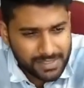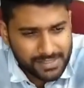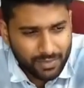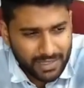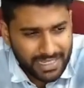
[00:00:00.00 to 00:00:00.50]

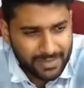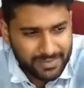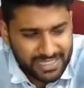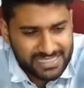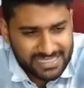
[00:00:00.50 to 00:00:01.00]
So what can be
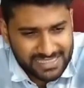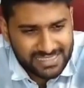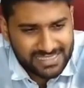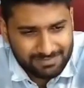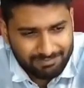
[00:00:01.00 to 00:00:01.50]
the next answer?